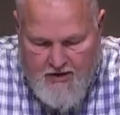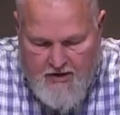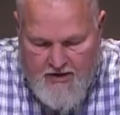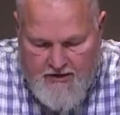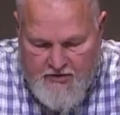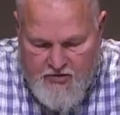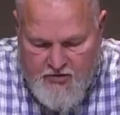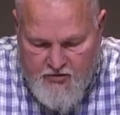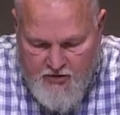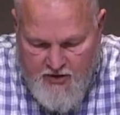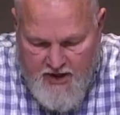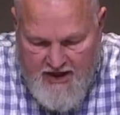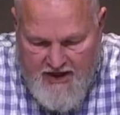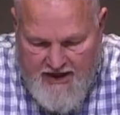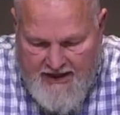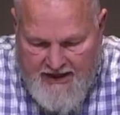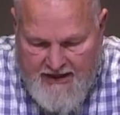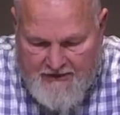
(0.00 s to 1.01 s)
on
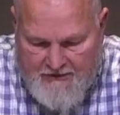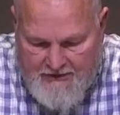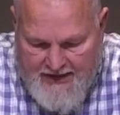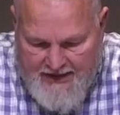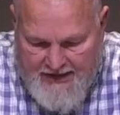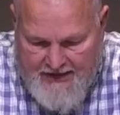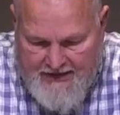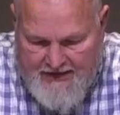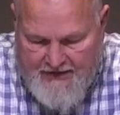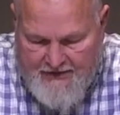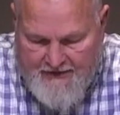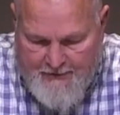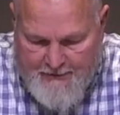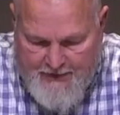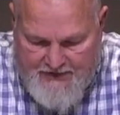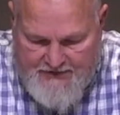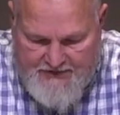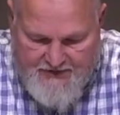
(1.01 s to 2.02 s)
dry land in the
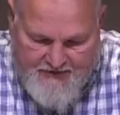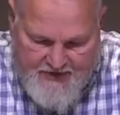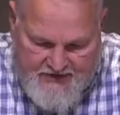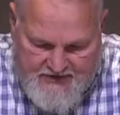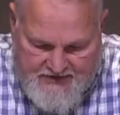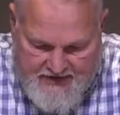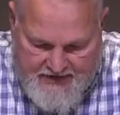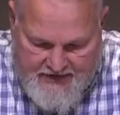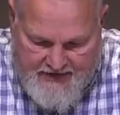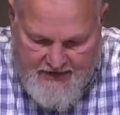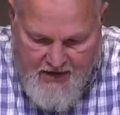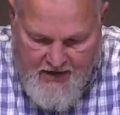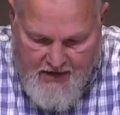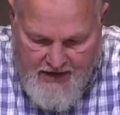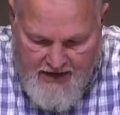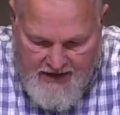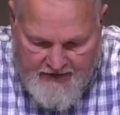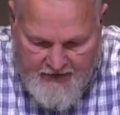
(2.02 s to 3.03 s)
midst of the sea,
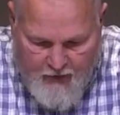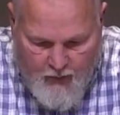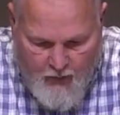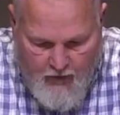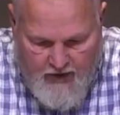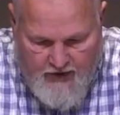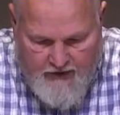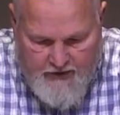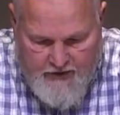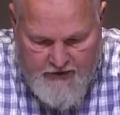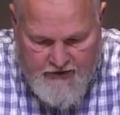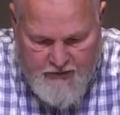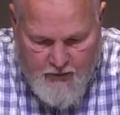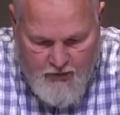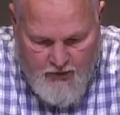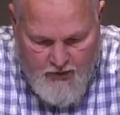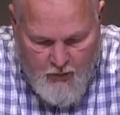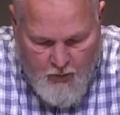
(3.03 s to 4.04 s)
and the
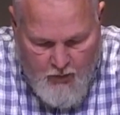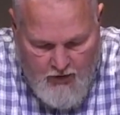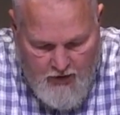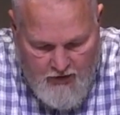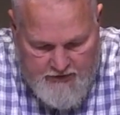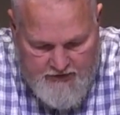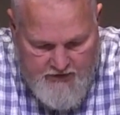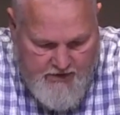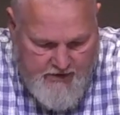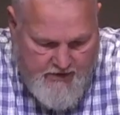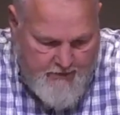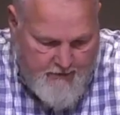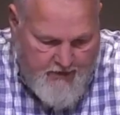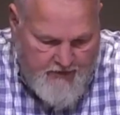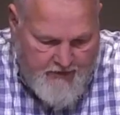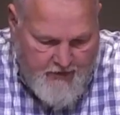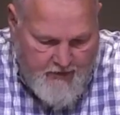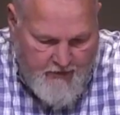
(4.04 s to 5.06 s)
waters were a wall to
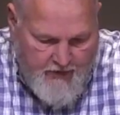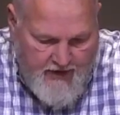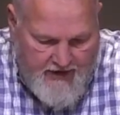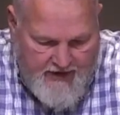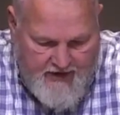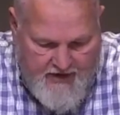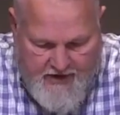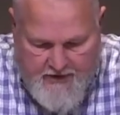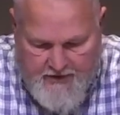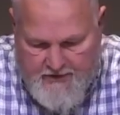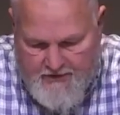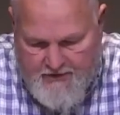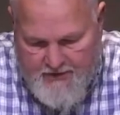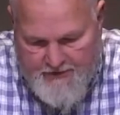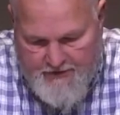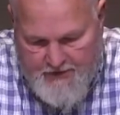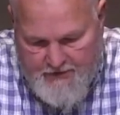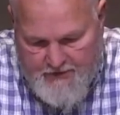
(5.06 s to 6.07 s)
them on their right hand and
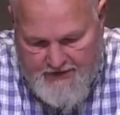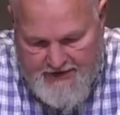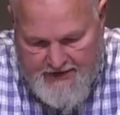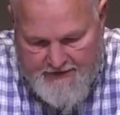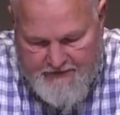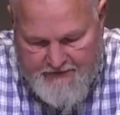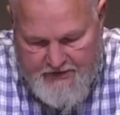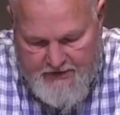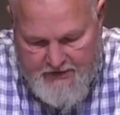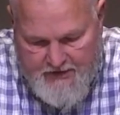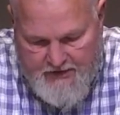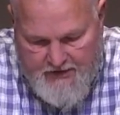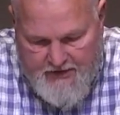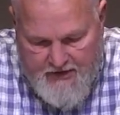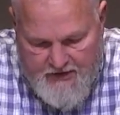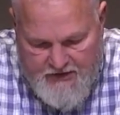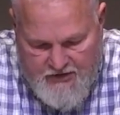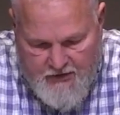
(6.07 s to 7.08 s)
on their left.
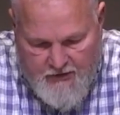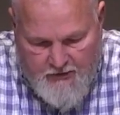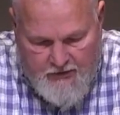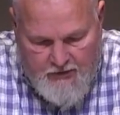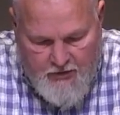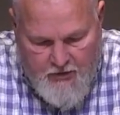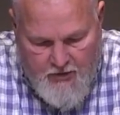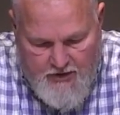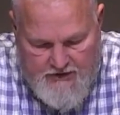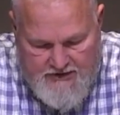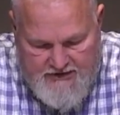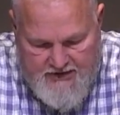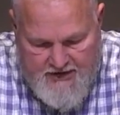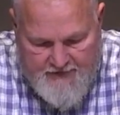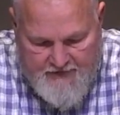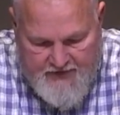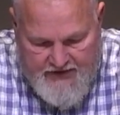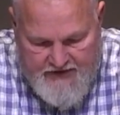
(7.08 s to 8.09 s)
So the Lord
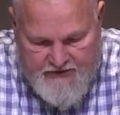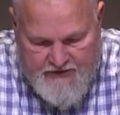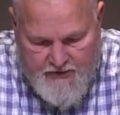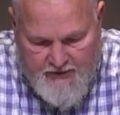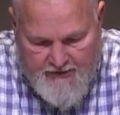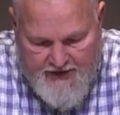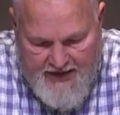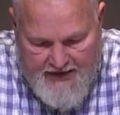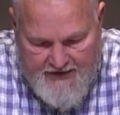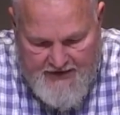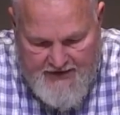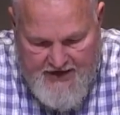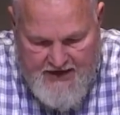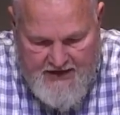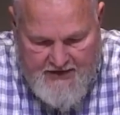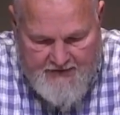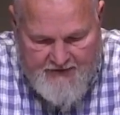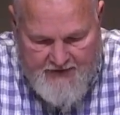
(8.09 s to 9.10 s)
saved Israel that
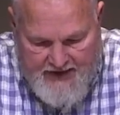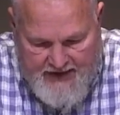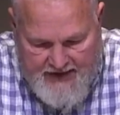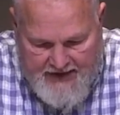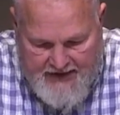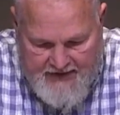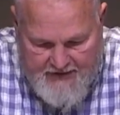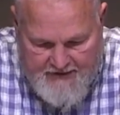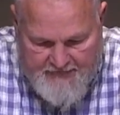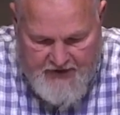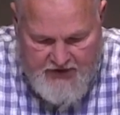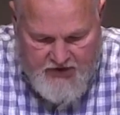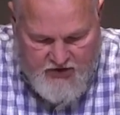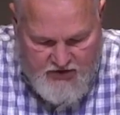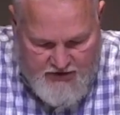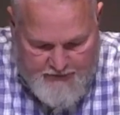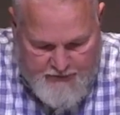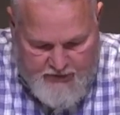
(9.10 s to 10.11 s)
day out of the hand of the
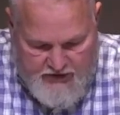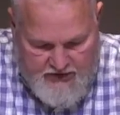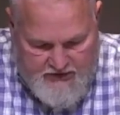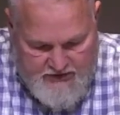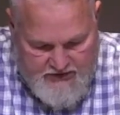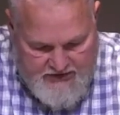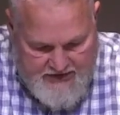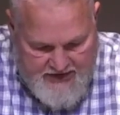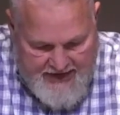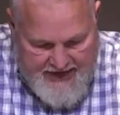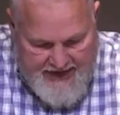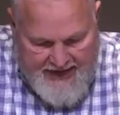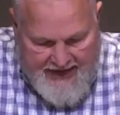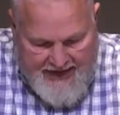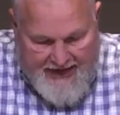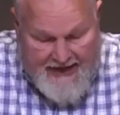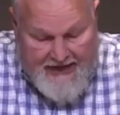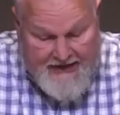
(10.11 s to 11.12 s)
Egyptians,
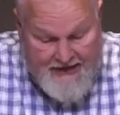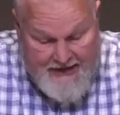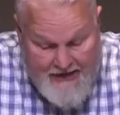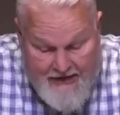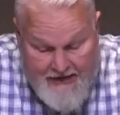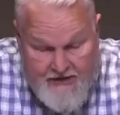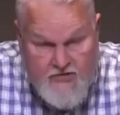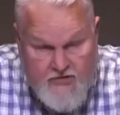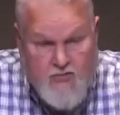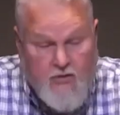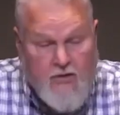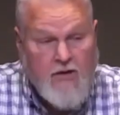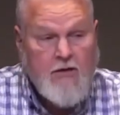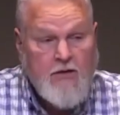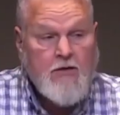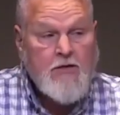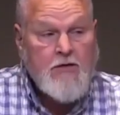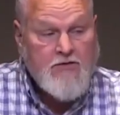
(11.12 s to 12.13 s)
and
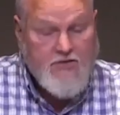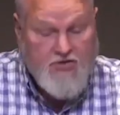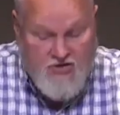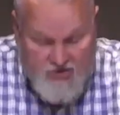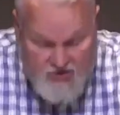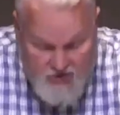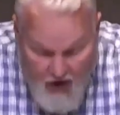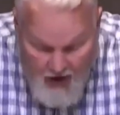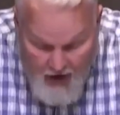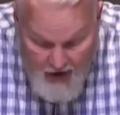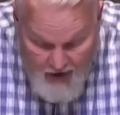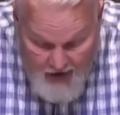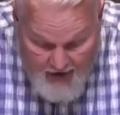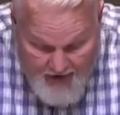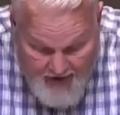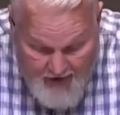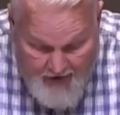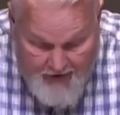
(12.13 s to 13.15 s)
Israel
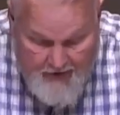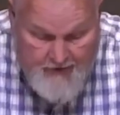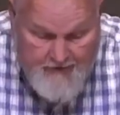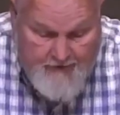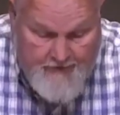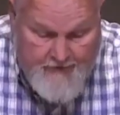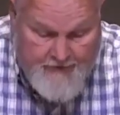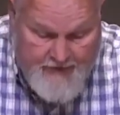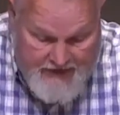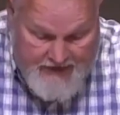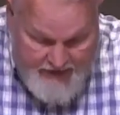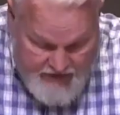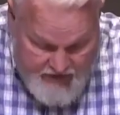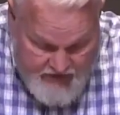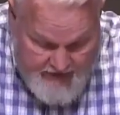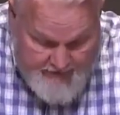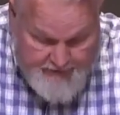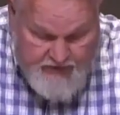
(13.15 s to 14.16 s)
saw the
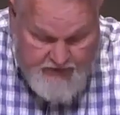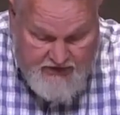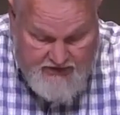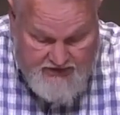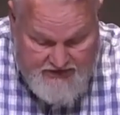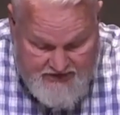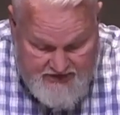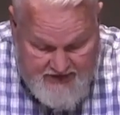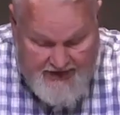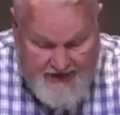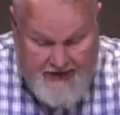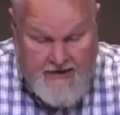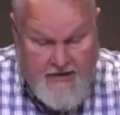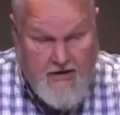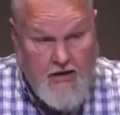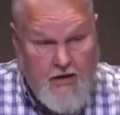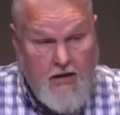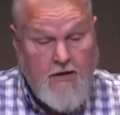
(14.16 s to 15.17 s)
Egyptians
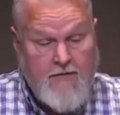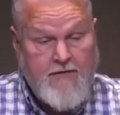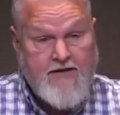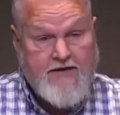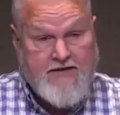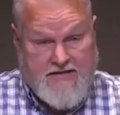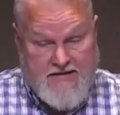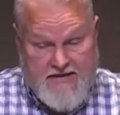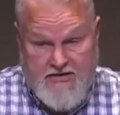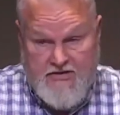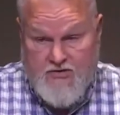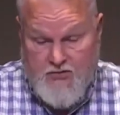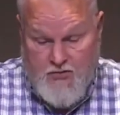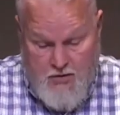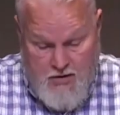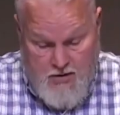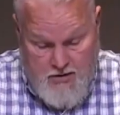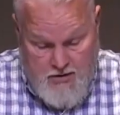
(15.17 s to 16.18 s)
dead on the
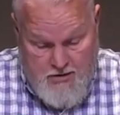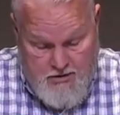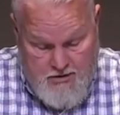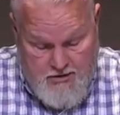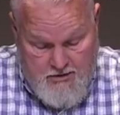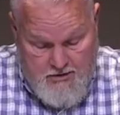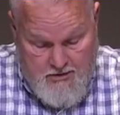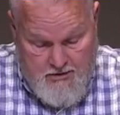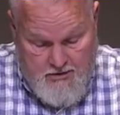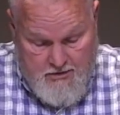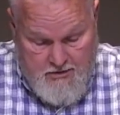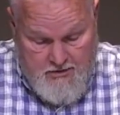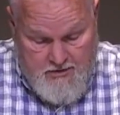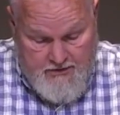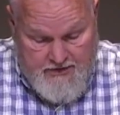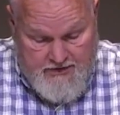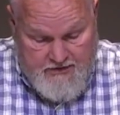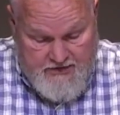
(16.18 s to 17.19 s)
seashore.
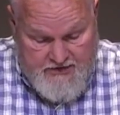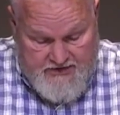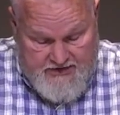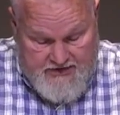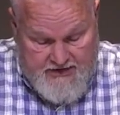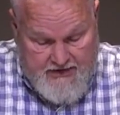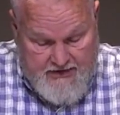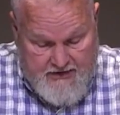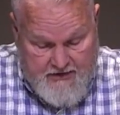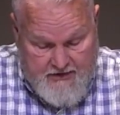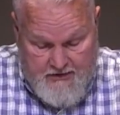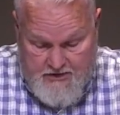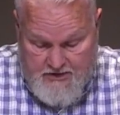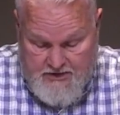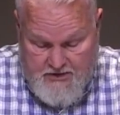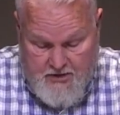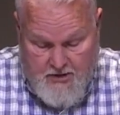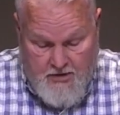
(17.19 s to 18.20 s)
They're seeing
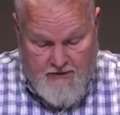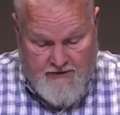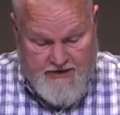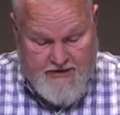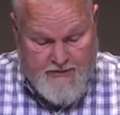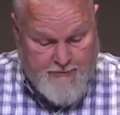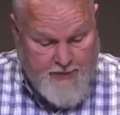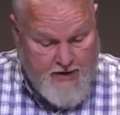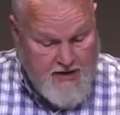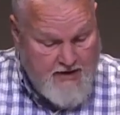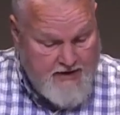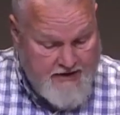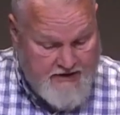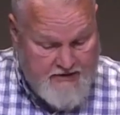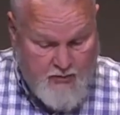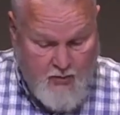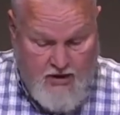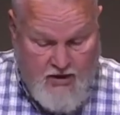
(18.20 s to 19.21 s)
just all these
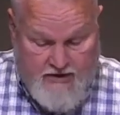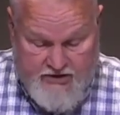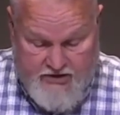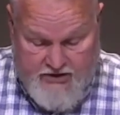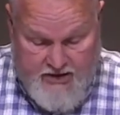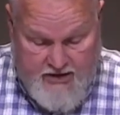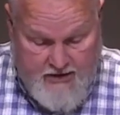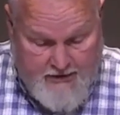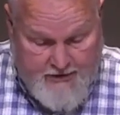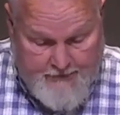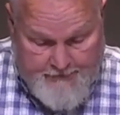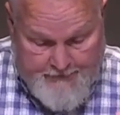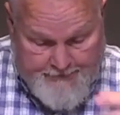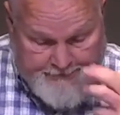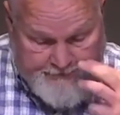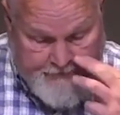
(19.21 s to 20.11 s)
bodies washing up.